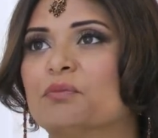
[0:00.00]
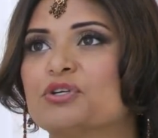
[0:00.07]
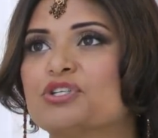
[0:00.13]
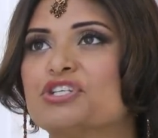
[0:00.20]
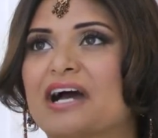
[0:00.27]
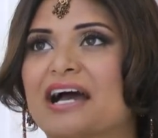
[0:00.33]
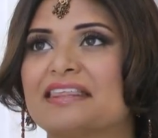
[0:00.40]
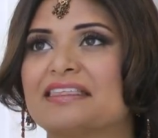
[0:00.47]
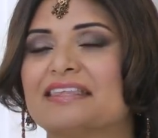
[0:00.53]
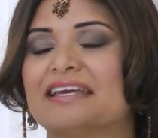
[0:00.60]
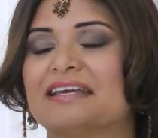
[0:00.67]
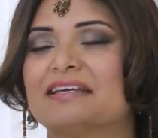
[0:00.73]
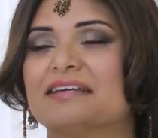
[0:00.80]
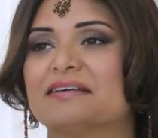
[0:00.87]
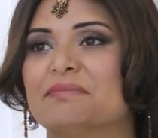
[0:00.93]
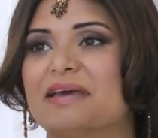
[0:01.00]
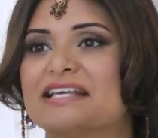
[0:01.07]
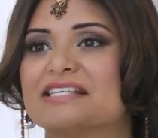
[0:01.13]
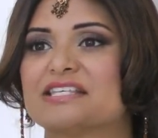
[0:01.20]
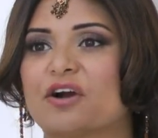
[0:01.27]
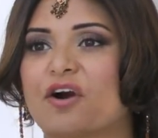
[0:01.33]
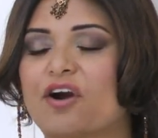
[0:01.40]
Which I think
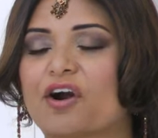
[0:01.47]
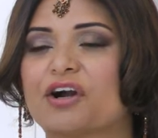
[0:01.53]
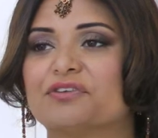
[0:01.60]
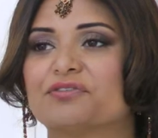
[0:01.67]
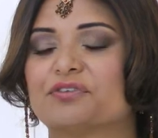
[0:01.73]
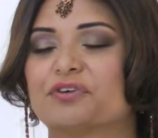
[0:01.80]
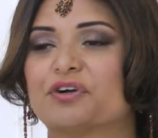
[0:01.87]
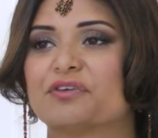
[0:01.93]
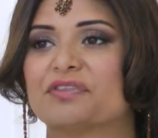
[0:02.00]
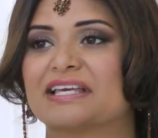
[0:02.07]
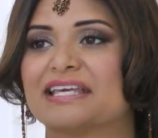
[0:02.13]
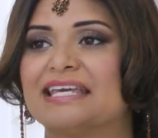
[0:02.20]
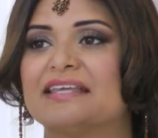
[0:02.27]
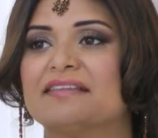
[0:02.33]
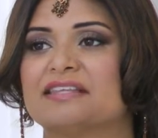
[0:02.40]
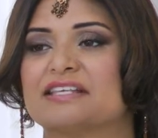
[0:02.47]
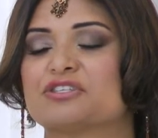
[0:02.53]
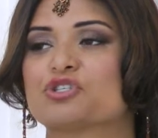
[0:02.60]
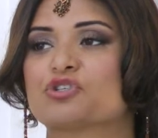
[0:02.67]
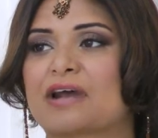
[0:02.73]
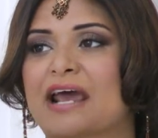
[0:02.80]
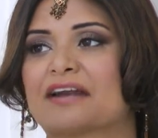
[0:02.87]
makes it hard for the kid
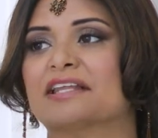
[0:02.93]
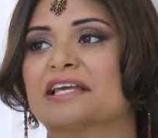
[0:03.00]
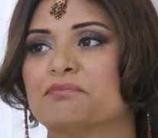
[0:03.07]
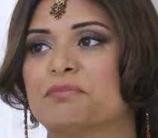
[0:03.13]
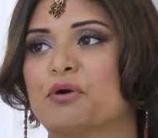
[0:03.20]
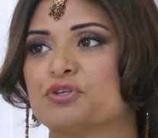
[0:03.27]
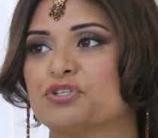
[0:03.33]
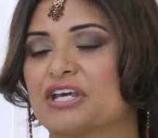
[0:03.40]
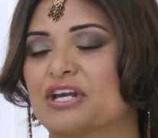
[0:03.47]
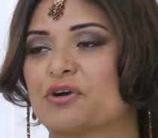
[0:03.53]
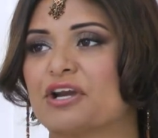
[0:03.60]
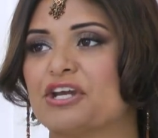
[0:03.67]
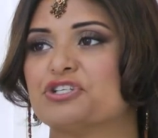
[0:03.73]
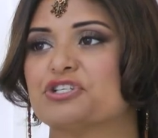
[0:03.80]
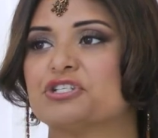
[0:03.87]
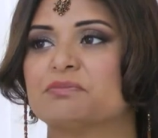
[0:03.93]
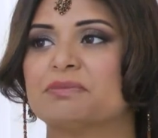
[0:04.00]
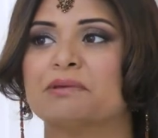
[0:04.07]
that's straddling both generations,